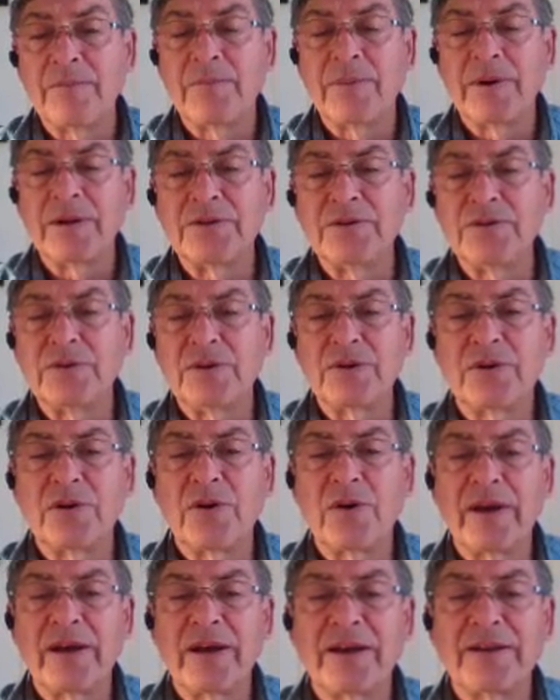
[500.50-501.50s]
but you can
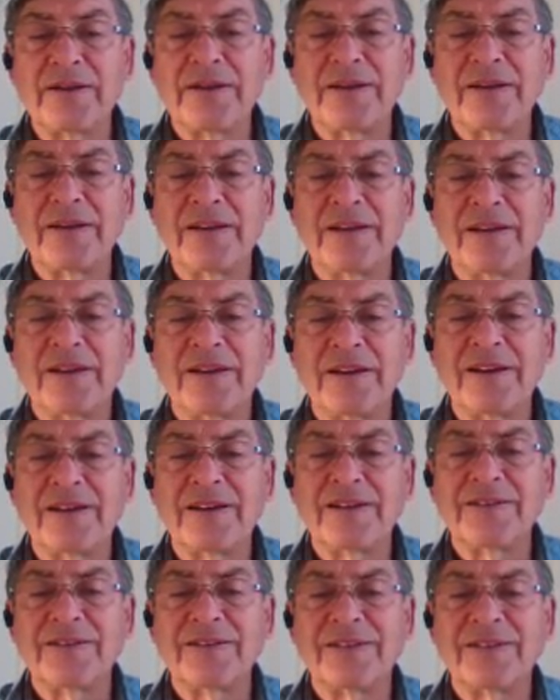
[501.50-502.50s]
go ahead
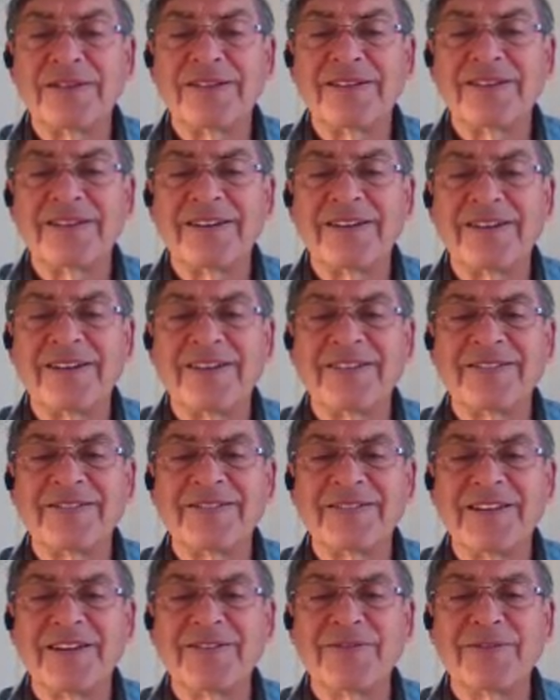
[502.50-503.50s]
and
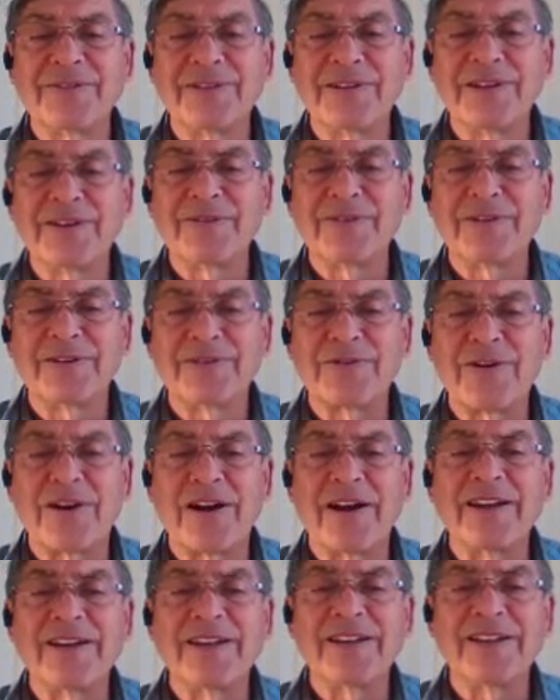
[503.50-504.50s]
give it a
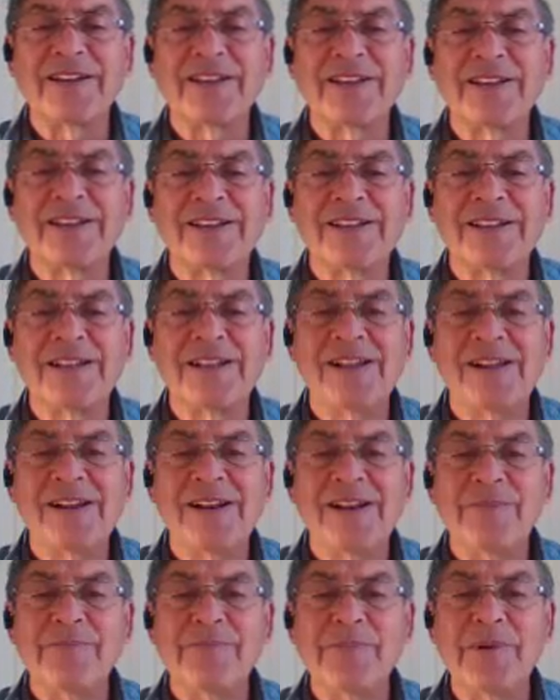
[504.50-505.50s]
try.
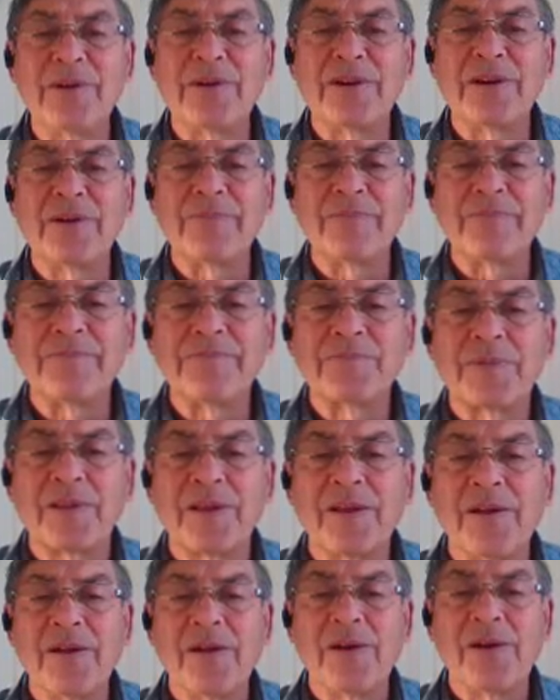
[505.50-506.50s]
Miriam,
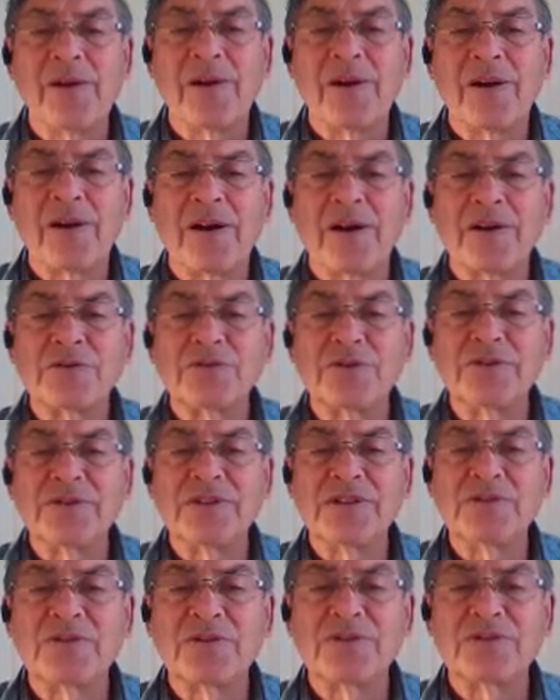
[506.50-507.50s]
should
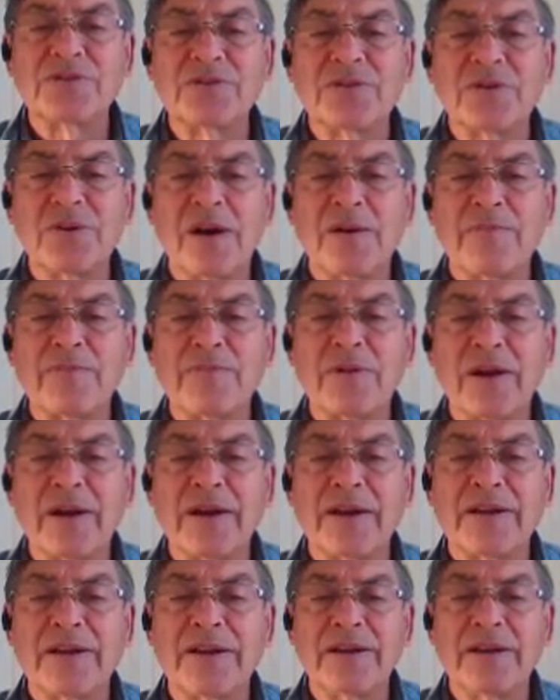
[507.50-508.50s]
teachers
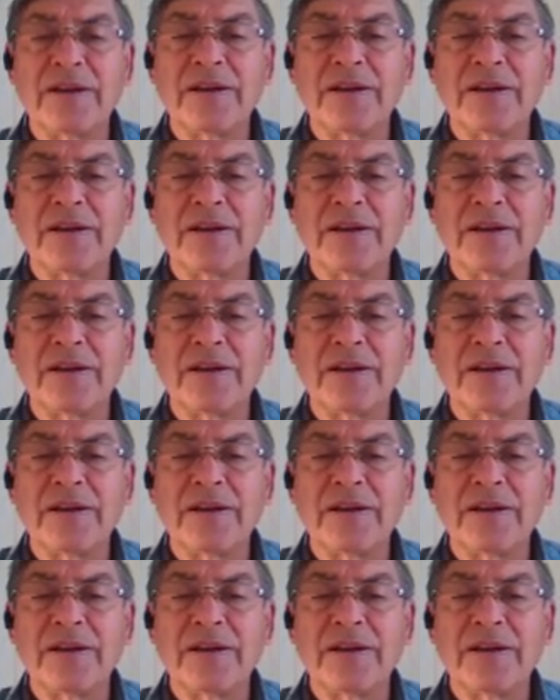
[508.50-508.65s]
apply